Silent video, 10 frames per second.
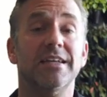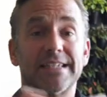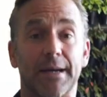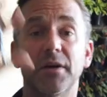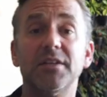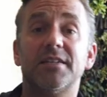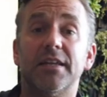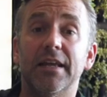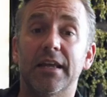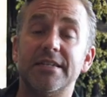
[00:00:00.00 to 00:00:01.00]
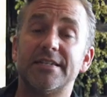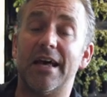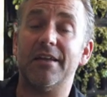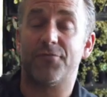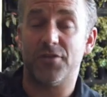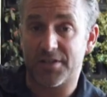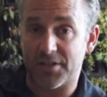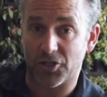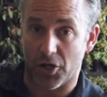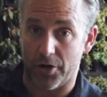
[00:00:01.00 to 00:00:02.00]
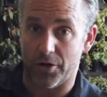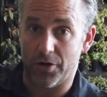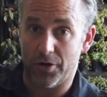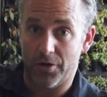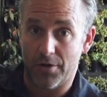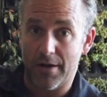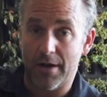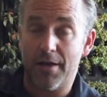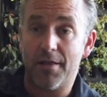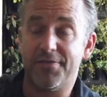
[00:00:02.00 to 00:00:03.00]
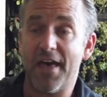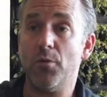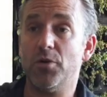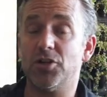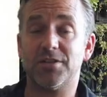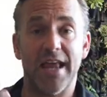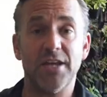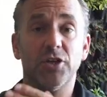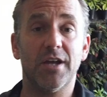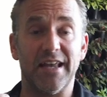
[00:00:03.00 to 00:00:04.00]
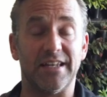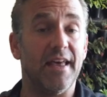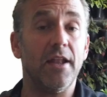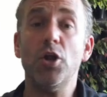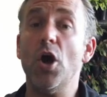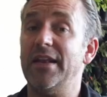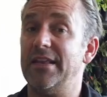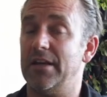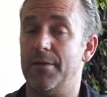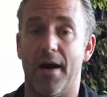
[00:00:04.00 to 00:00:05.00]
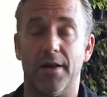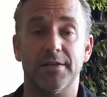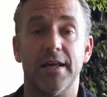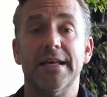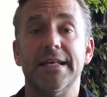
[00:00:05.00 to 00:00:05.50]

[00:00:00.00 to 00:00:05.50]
Someone sitting in San Francisco, they were just educated. They don't know anything about it.